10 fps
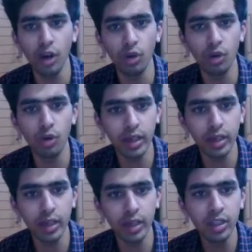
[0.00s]

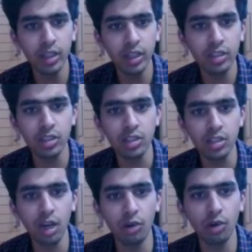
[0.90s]
downloading it.
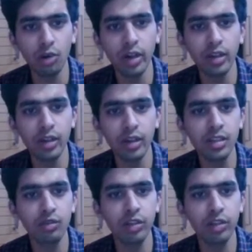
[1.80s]
Just download it.
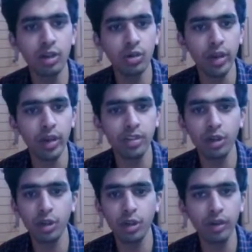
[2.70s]
It's window
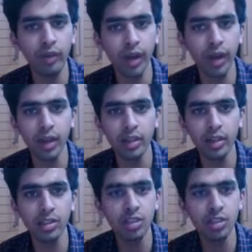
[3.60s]
executable file and